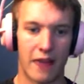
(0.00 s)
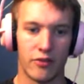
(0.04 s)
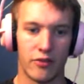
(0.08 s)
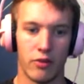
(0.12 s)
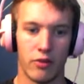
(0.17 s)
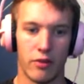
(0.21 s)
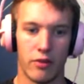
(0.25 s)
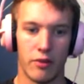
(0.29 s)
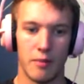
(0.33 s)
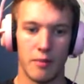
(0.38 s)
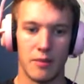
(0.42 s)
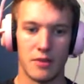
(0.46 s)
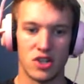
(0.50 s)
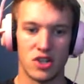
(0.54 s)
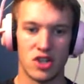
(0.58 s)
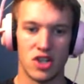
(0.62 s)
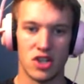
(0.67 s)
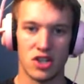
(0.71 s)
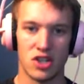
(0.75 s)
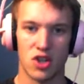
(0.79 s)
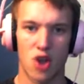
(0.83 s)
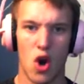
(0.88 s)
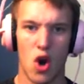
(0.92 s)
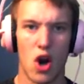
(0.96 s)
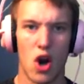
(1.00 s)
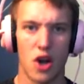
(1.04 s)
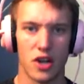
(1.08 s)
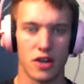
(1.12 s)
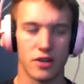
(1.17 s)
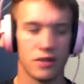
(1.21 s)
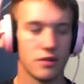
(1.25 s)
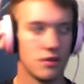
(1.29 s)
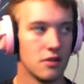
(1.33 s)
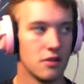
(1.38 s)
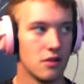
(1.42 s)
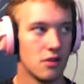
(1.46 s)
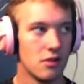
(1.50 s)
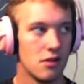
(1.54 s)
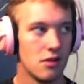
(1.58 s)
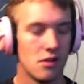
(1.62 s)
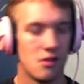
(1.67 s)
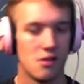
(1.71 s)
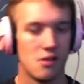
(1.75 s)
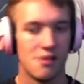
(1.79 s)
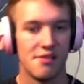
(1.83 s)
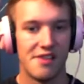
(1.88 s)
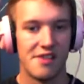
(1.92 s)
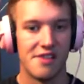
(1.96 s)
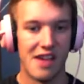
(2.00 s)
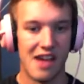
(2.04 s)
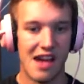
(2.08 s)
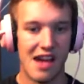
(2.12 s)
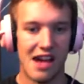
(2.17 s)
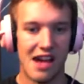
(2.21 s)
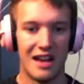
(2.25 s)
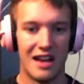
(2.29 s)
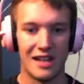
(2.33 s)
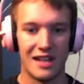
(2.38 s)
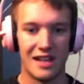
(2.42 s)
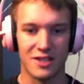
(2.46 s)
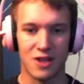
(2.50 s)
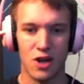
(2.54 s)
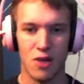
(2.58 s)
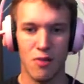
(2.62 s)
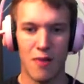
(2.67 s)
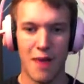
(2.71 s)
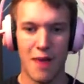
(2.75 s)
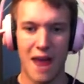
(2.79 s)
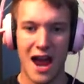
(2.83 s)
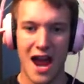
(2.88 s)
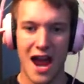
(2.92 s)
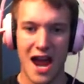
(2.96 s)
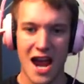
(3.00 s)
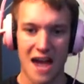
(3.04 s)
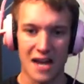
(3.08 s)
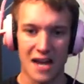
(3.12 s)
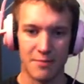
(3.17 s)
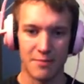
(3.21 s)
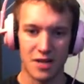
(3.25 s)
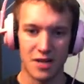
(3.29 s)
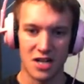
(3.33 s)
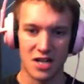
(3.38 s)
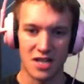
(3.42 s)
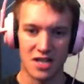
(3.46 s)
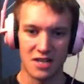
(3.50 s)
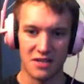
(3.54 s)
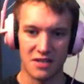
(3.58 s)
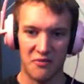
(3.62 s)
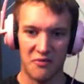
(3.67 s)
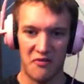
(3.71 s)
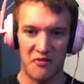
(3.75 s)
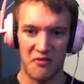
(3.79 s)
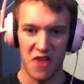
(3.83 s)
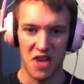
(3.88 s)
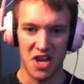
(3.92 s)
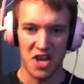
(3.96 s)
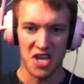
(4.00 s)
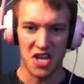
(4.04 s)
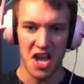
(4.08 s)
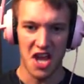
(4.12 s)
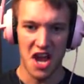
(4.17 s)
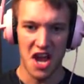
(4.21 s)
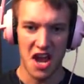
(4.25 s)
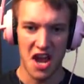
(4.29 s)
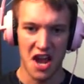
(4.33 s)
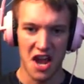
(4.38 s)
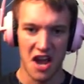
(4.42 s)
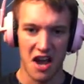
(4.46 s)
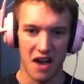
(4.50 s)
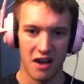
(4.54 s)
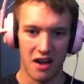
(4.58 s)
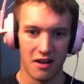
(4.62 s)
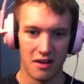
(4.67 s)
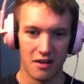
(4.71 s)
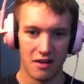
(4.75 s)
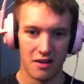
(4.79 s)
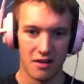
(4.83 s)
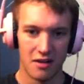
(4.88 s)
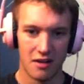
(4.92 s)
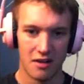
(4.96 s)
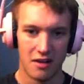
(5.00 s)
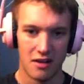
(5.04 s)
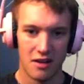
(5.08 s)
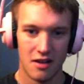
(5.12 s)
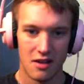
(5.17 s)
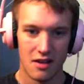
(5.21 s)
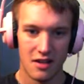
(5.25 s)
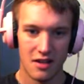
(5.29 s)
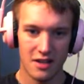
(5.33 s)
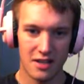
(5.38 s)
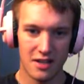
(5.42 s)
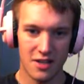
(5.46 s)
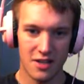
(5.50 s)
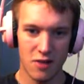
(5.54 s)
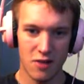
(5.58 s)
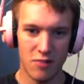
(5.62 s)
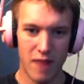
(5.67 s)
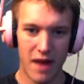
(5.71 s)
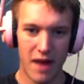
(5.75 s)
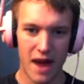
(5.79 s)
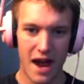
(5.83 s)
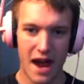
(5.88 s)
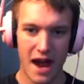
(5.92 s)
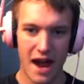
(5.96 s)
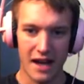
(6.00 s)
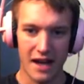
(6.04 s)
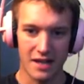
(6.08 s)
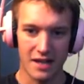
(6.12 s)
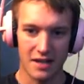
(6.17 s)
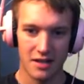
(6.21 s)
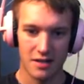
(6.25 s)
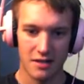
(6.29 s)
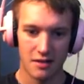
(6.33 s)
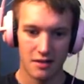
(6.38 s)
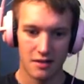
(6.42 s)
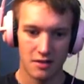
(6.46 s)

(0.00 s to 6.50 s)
to the machine's heart. Yeah, let's go back, because fuck yeah. Let's go back. Beast.